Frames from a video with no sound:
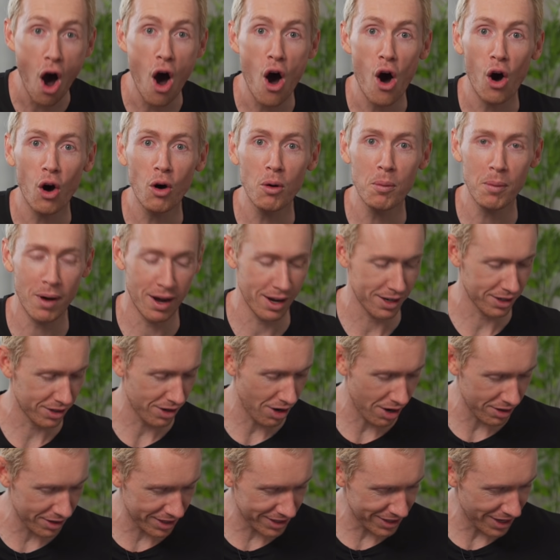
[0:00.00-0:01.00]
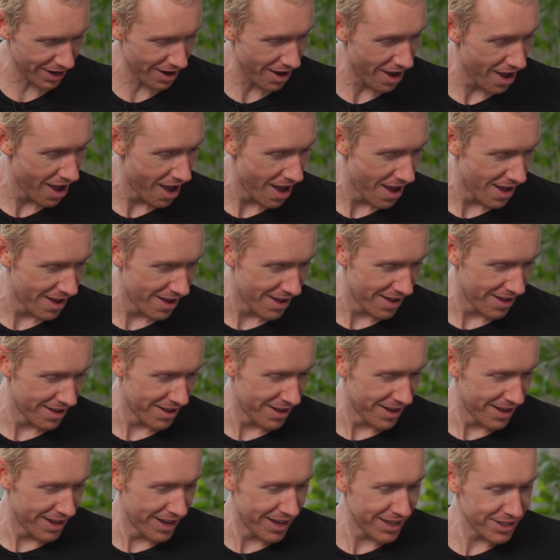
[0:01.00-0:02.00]
Oh my God,
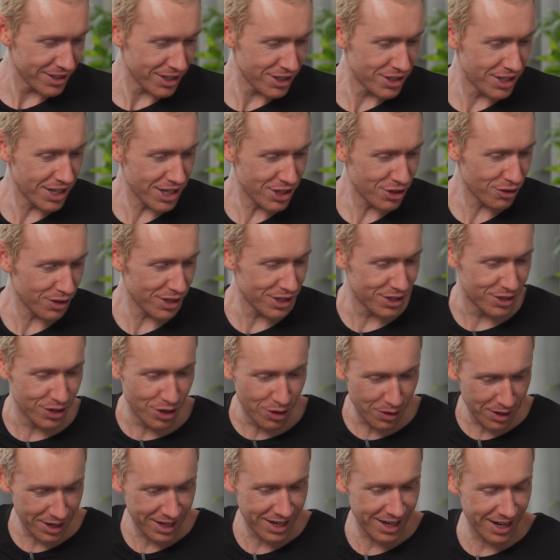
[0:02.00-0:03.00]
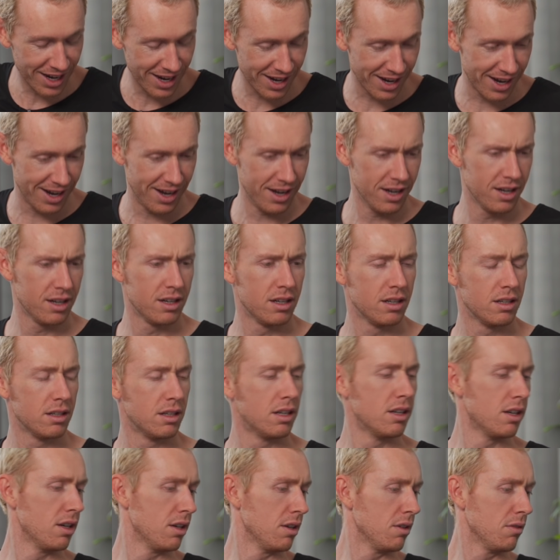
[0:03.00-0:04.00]
there's a didgeridoo in here. I
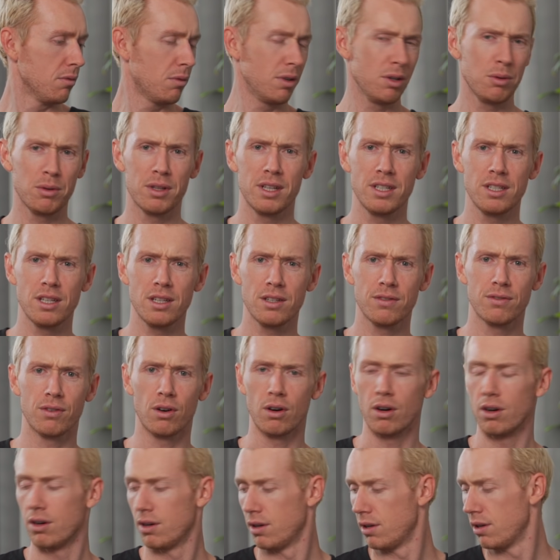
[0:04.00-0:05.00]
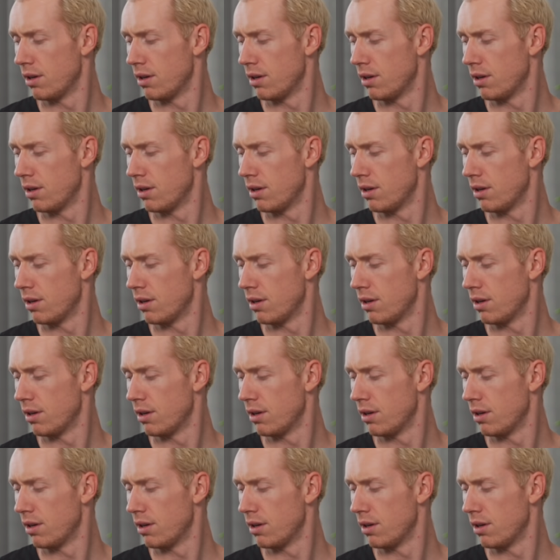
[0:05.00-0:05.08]
wonder what this is for.